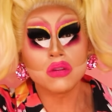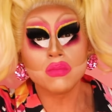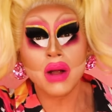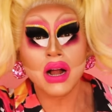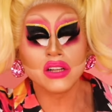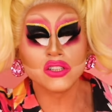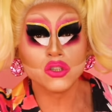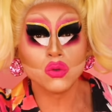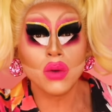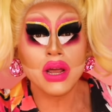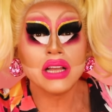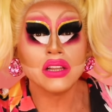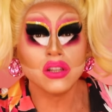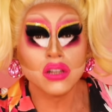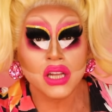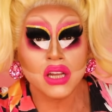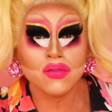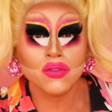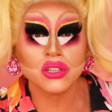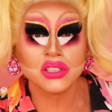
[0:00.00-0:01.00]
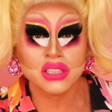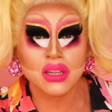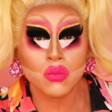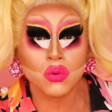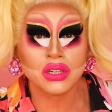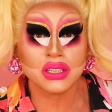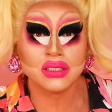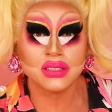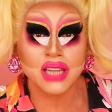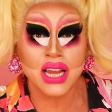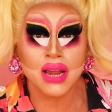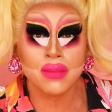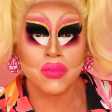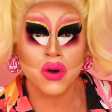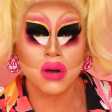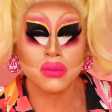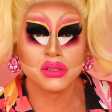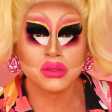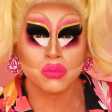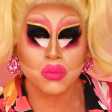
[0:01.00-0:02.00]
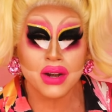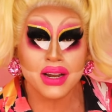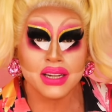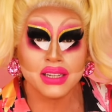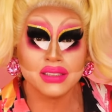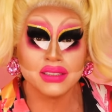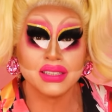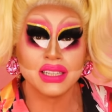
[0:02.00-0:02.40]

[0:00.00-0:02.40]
miles away looking for somewhere to stay in Palm Springs